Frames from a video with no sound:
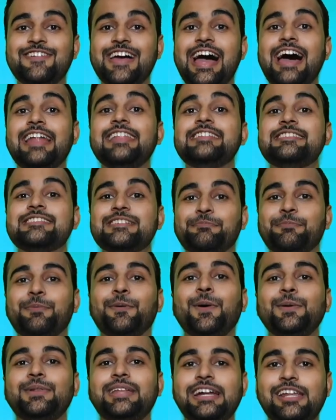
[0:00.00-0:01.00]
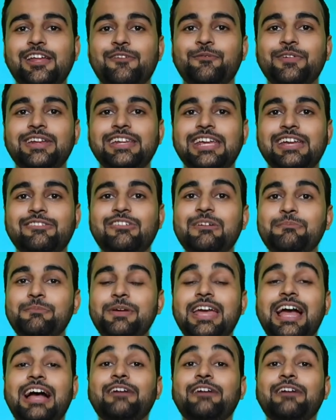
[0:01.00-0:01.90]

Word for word: and support that you have been giving me.